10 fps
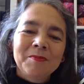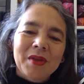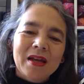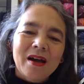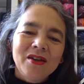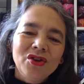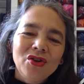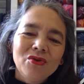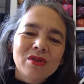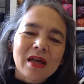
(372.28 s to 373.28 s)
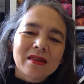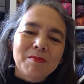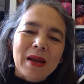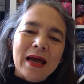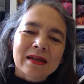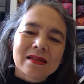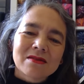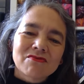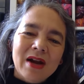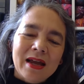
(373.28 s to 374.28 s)
And I knew that the black and
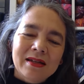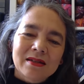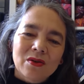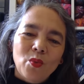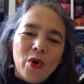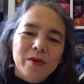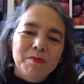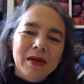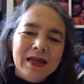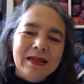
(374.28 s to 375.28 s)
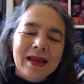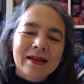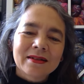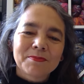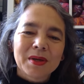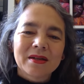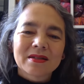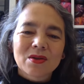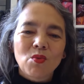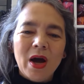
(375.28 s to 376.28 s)
the red weren't bleeding
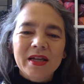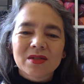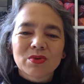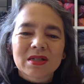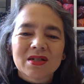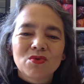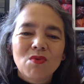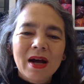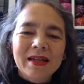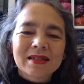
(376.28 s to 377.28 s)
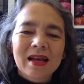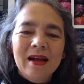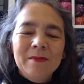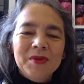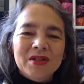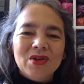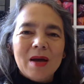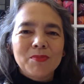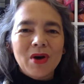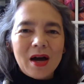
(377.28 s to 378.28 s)
because the white was still white. So
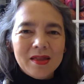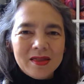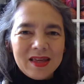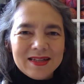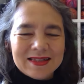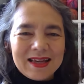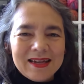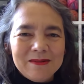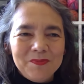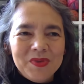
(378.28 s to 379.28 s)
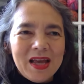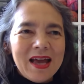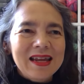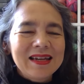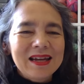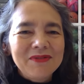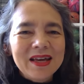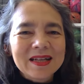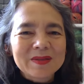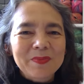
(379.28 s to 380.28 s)
I put other things in and I never
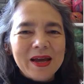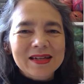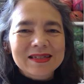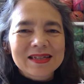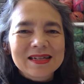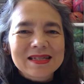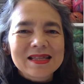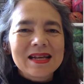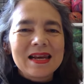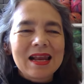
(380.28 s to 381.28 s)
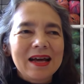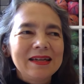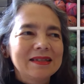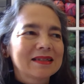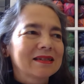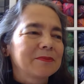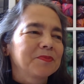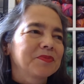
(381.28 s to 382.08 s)
expected the light,